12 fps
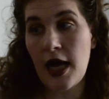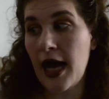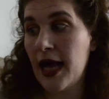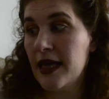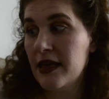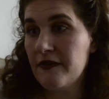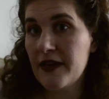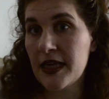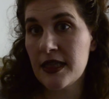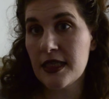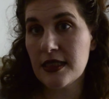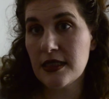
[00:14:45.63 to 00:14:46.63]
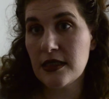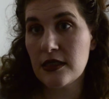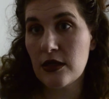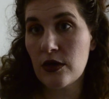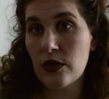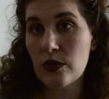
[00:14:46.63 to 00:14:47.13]
I find this
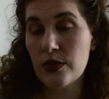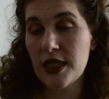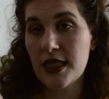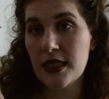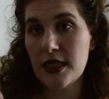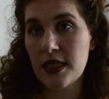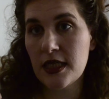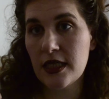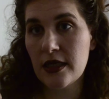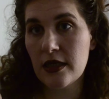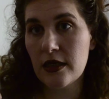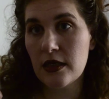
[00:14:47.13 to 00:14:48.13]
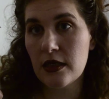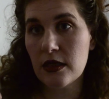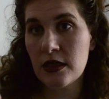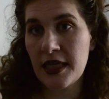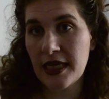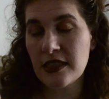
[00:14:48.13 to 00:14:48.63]
so
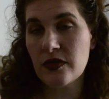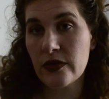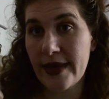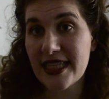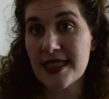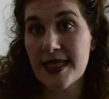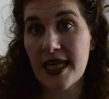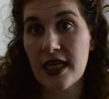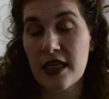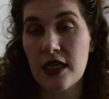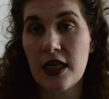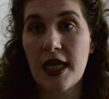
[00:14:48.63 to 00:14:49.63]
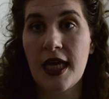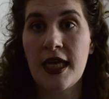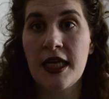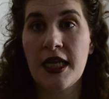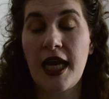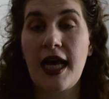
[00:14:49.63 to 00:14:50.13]
nice for my skin,
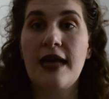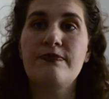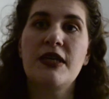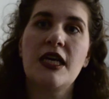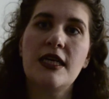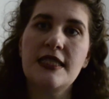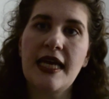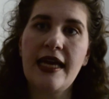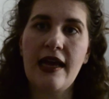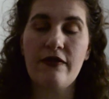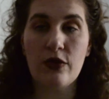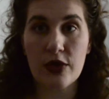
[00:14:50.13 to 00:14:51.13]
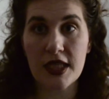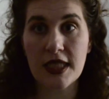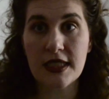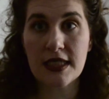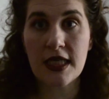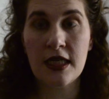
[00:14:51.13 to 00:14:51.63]
and because I have
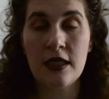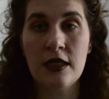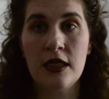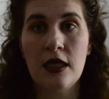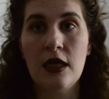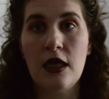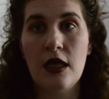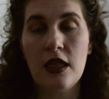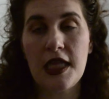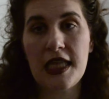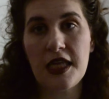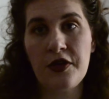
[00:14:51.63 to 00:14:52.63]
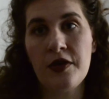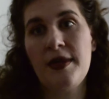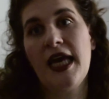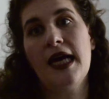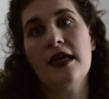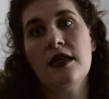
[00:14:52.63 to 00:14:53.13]
oily skin, the theory
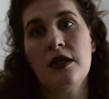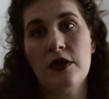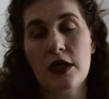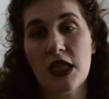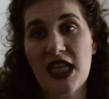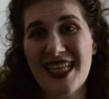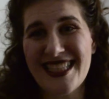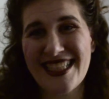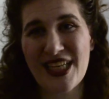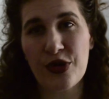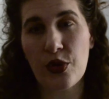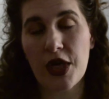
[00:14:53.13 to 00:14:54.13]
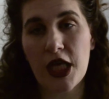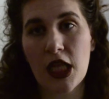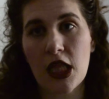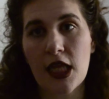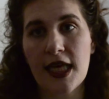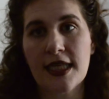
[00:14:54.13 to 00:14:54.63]
behind cleansing
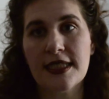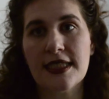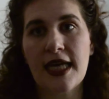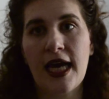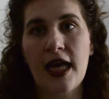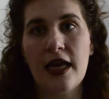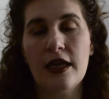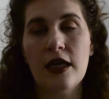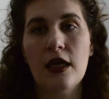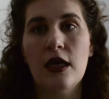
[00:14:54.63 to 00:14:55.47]
oil is that